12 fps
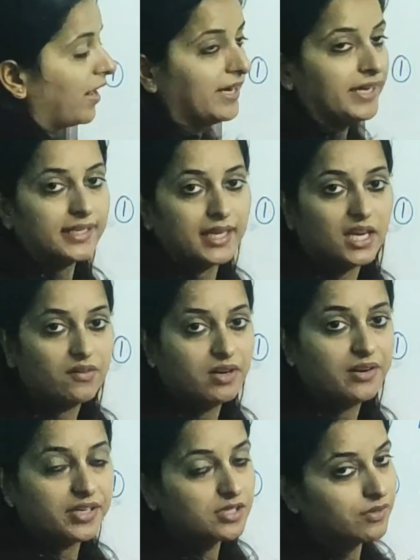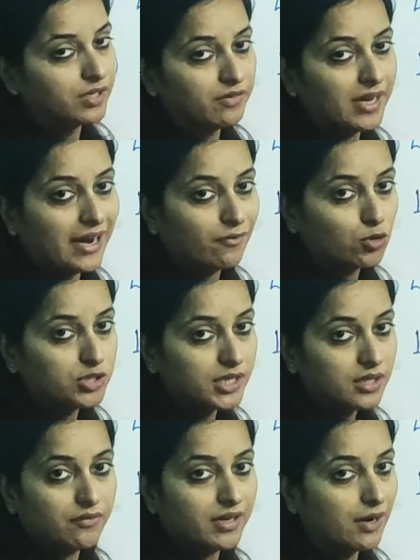finding the AVL trees, what we have to
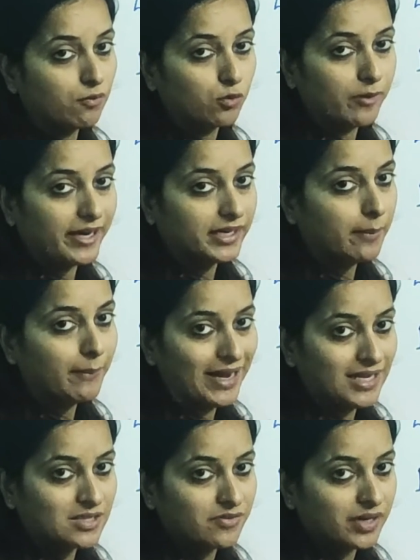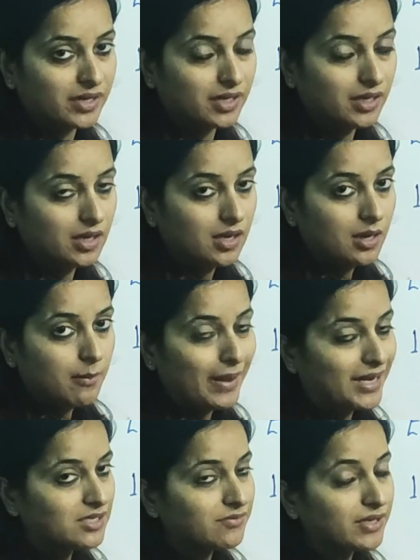check, we have to find the balance
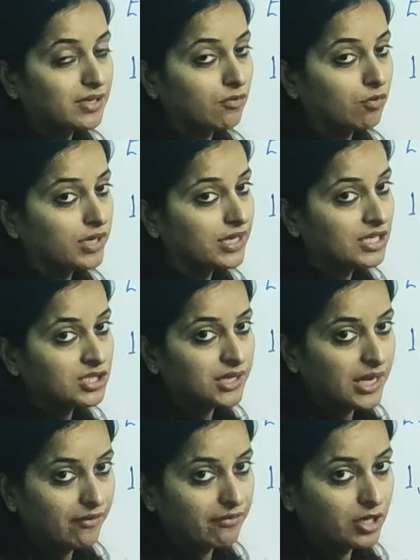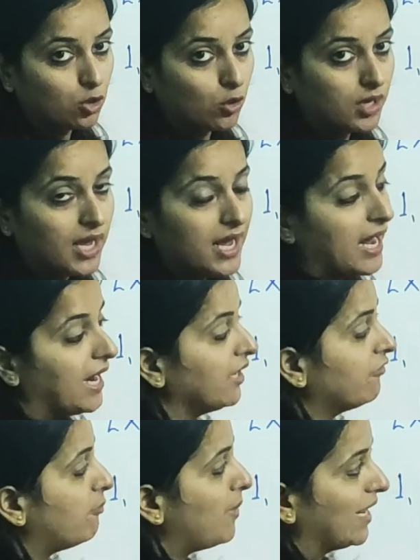factor for each and every node. And if